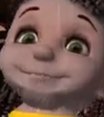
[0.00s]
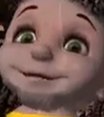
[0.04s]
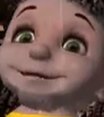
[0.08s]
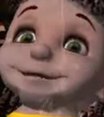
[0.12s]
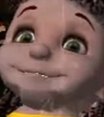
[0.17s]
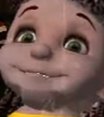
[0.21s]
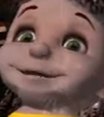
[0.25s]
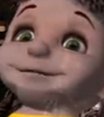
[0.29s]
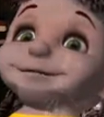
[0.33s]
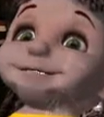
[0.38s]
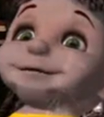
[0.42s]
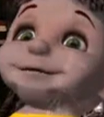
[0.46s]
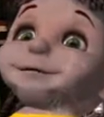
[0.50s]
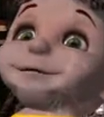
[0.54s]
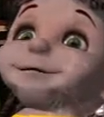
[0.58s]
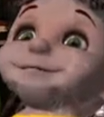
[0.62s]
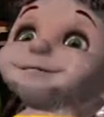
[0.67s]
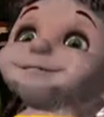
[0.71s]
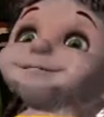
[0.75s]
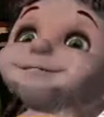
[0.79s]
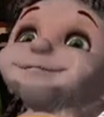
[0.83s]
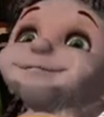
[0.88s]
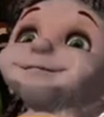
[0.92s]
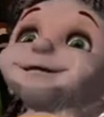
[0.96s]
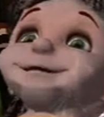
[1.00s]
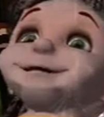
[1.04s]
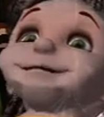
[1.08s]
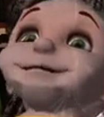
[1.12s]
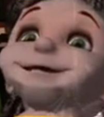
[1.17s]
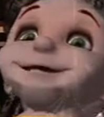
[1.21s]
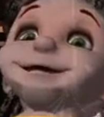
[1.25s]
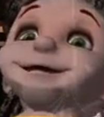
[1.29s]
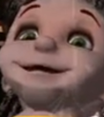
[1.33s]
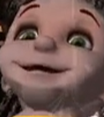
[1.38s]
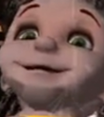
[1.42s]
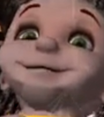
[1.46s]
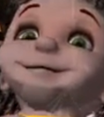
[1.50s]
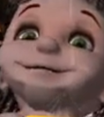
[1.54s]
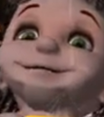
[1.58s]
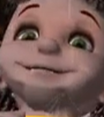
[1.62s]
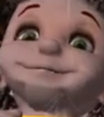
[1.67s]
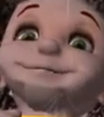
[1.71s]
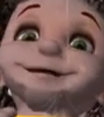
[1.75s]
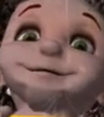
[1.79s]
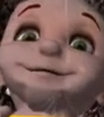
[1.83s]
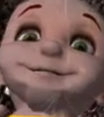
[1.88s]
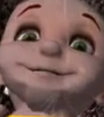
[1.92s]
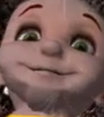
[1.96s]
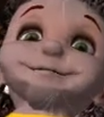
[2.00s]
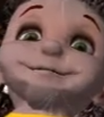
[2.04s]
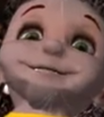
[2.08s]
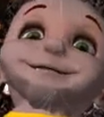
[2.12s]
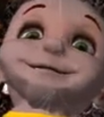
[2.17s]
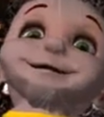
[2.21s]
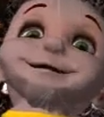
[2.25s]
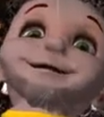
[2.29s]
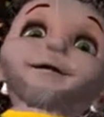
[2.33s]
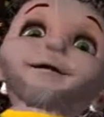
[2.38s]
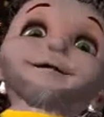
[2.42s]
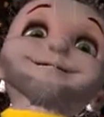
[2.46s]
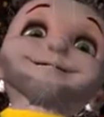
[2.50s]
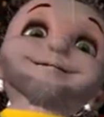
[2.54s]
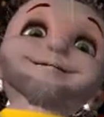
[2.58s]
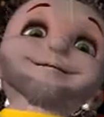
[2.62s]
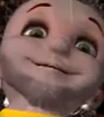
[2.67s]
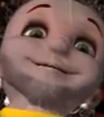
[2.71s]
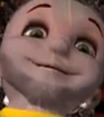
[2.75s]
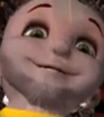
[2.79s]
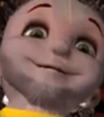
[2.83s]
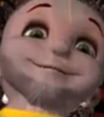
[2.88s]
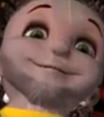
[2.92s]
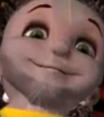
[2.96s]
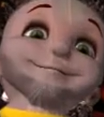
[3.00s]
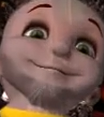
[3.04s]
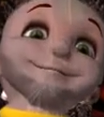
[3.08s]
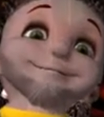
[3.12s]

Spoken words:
He did so, and the yam turned into stones.